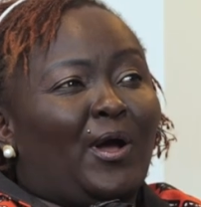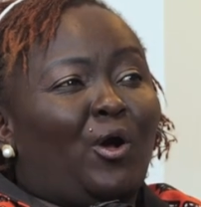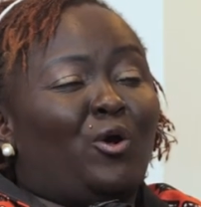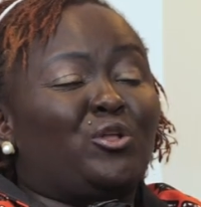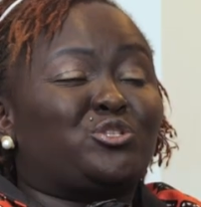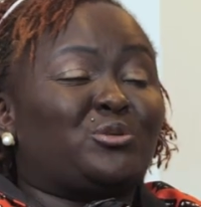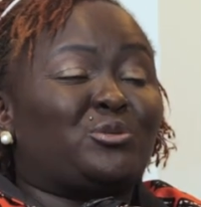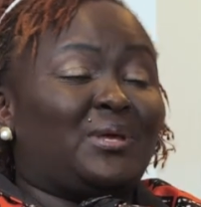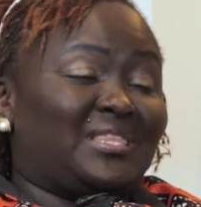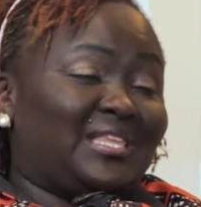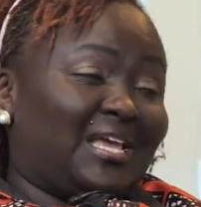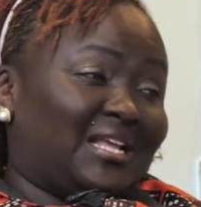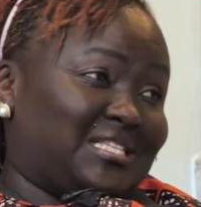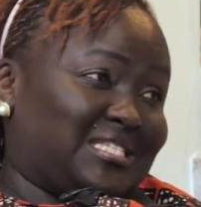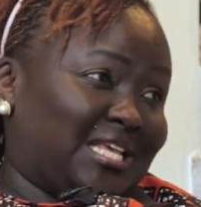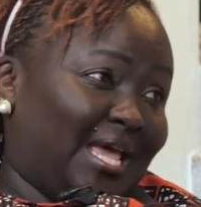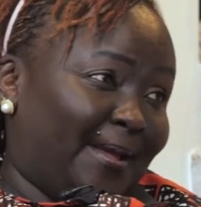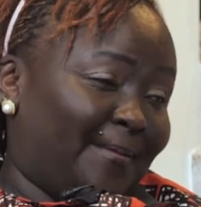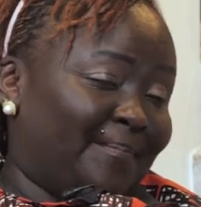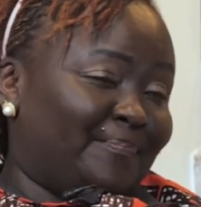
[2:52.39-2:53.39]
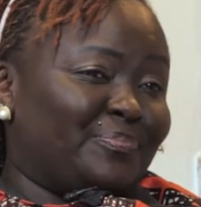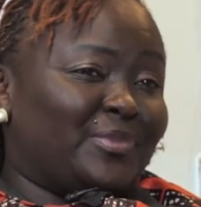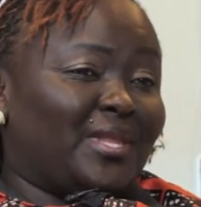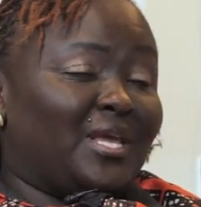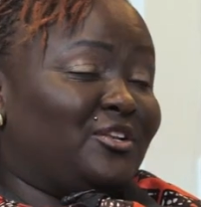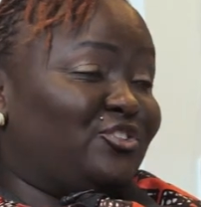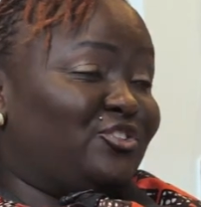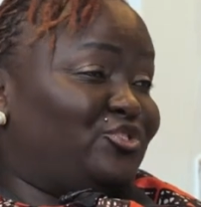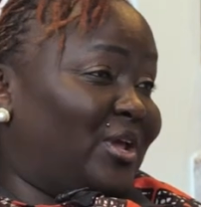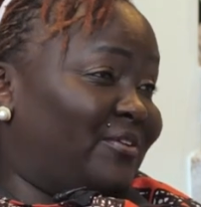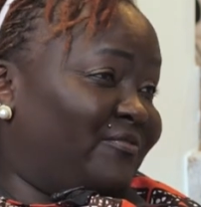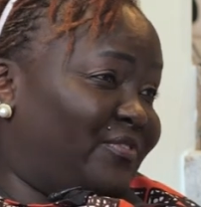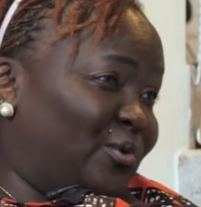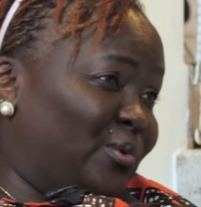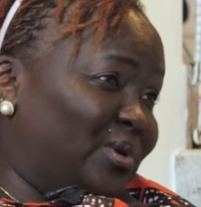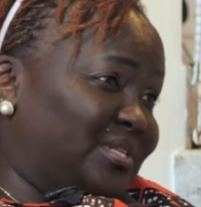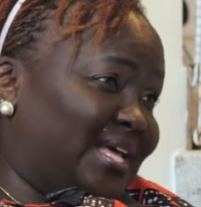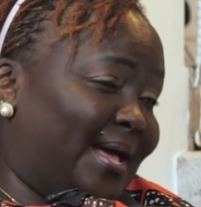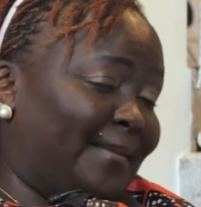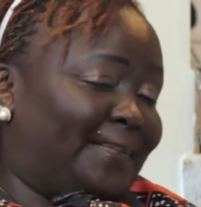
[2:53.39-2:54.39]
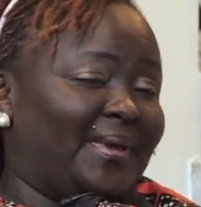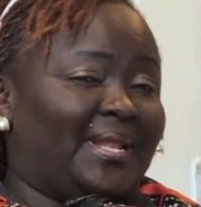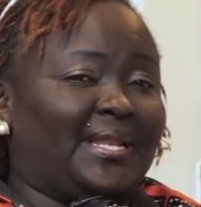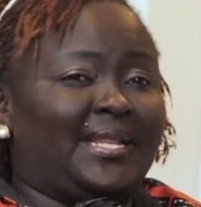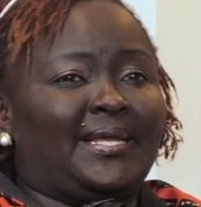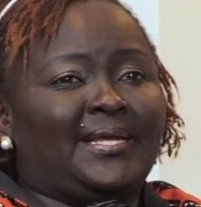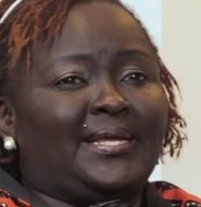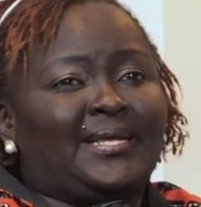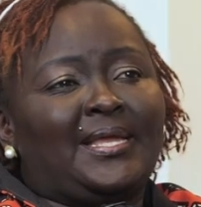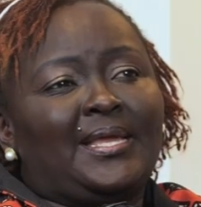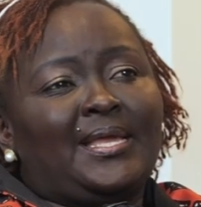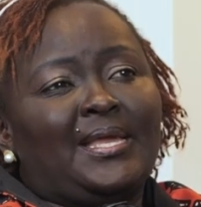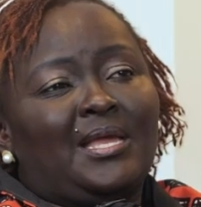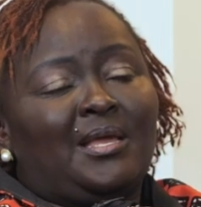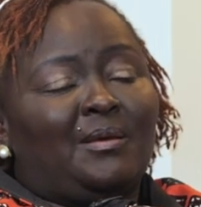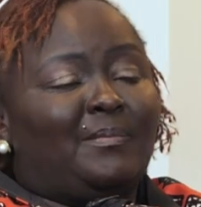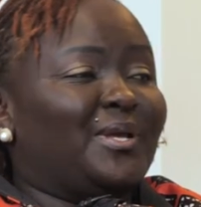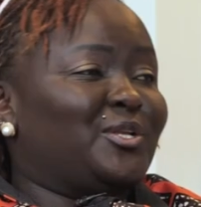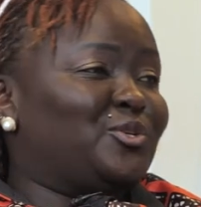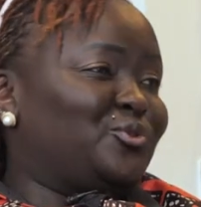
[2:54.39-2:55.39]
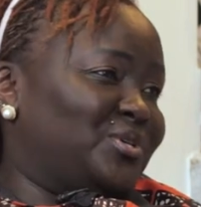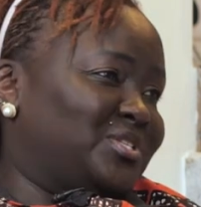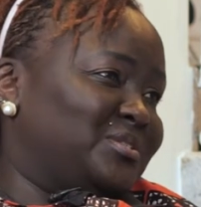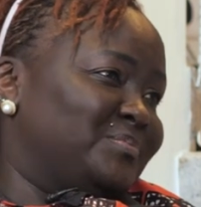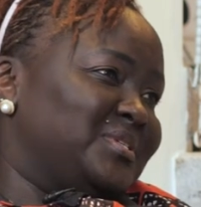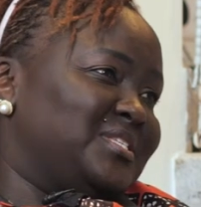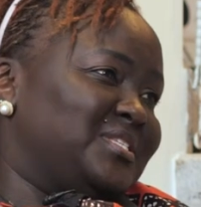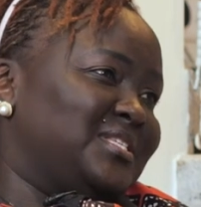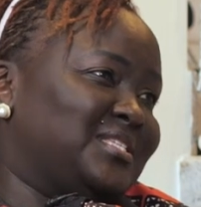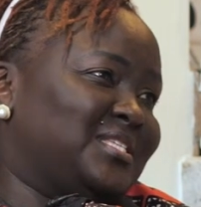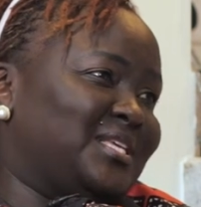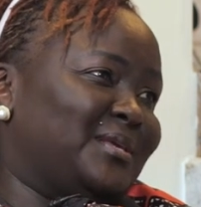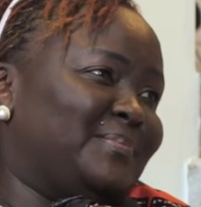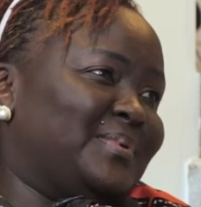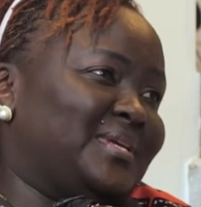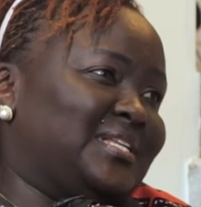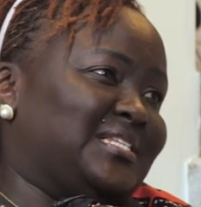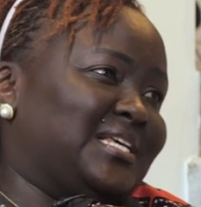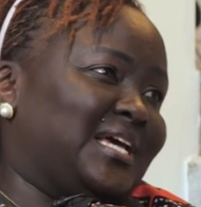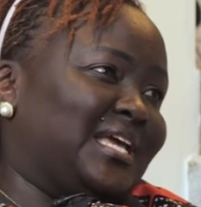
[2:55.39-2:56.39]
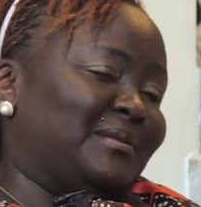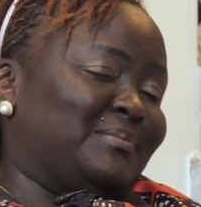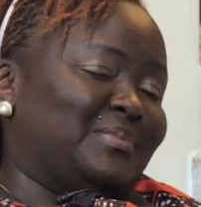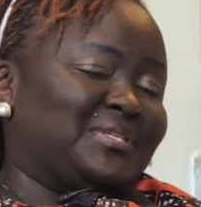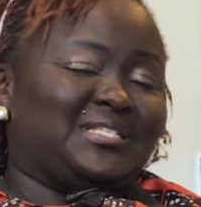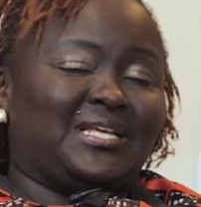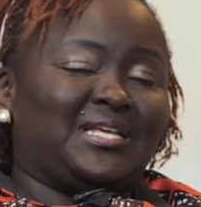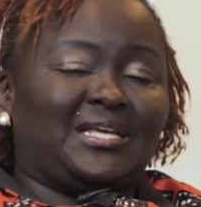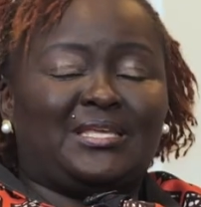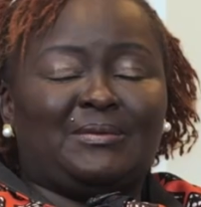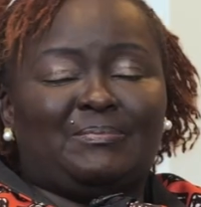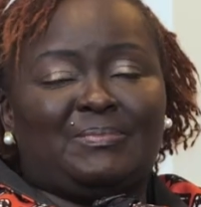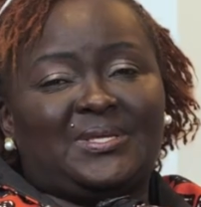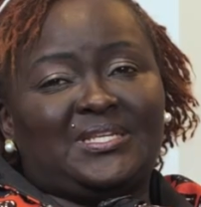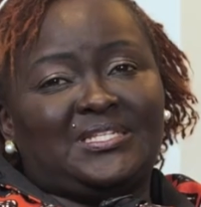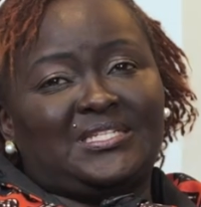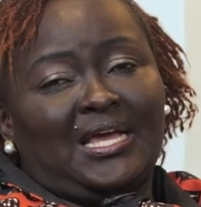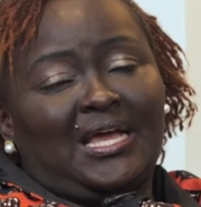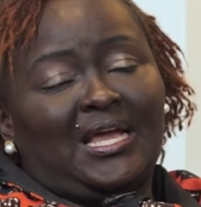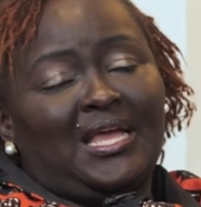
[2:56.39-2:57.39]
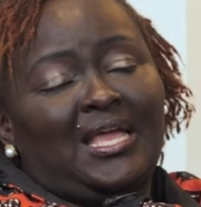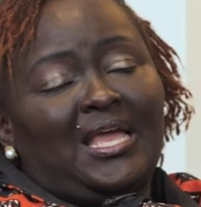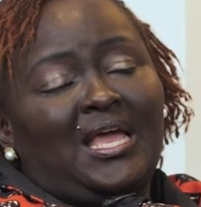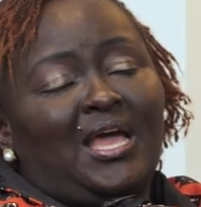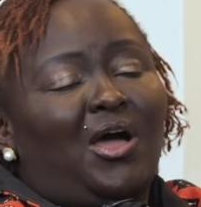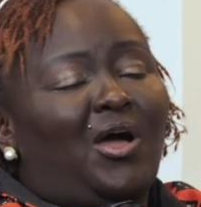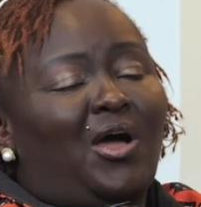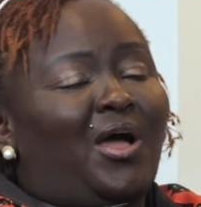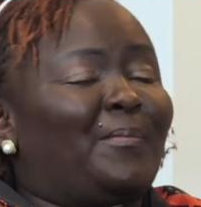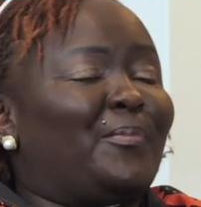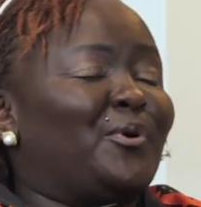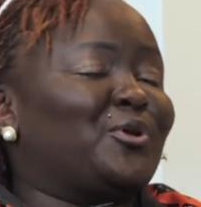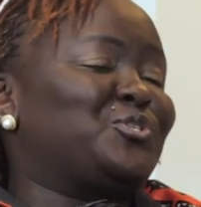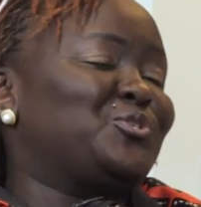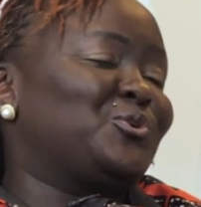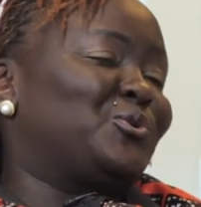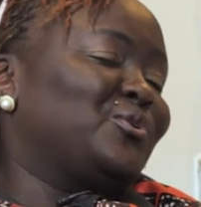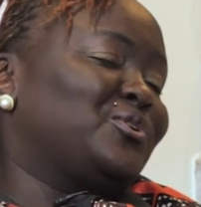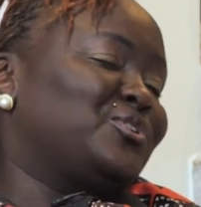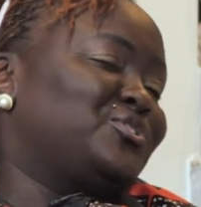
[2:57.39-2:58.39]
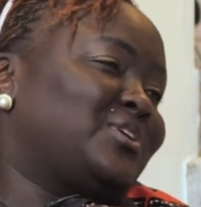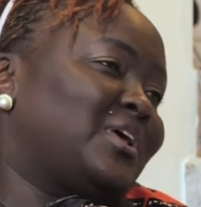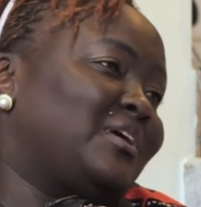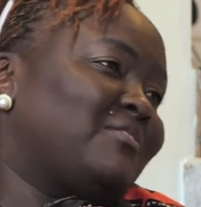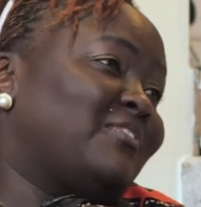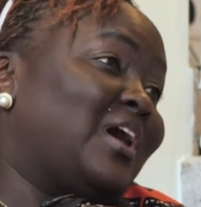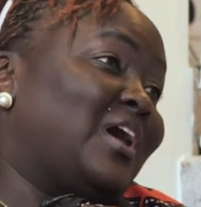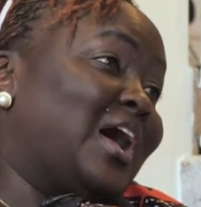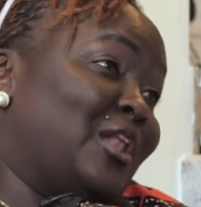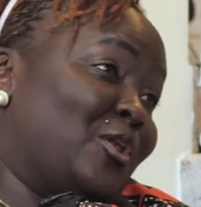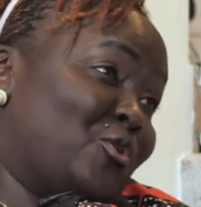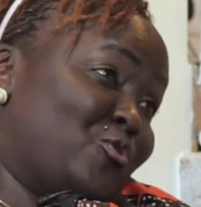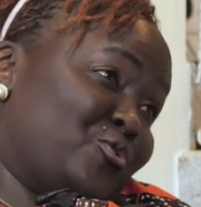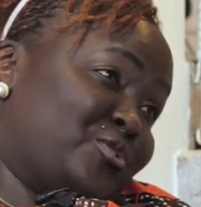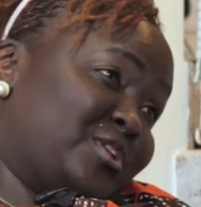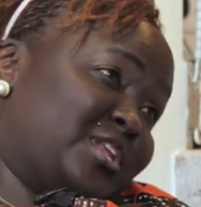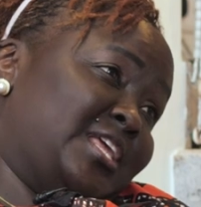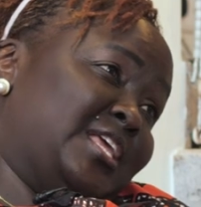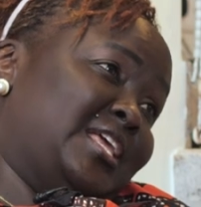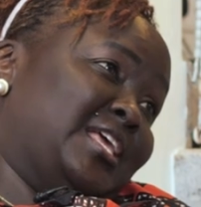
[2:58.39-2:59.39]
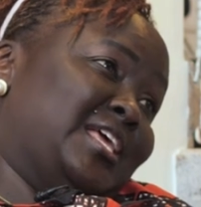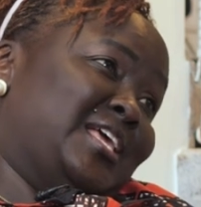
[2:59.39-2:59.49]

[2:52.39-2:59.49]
Also at that time, driving was happening. But who is Mrs. Kibinda and Mr. Kibinda? How about you go drive a lorry?